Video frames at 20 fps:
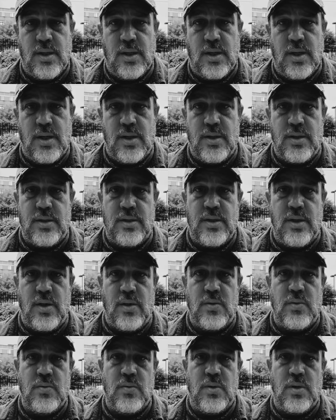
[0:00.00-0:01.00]
And,
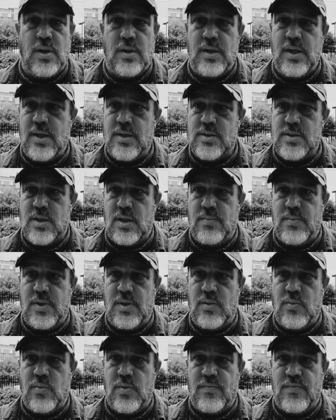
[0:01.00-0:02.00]
yes,
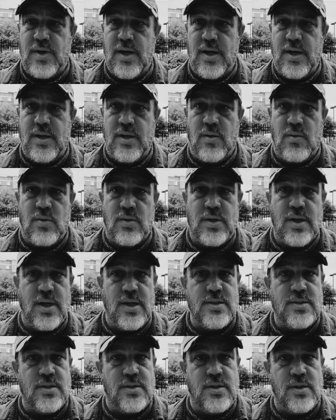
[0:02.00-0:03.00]
we've got all
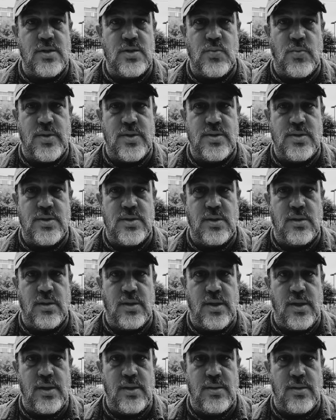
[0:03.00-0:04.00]
kinds of things we can
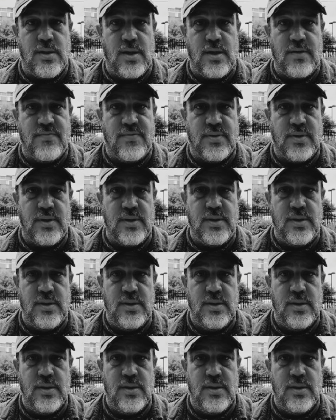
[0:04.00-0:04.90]
still eat, thankfully.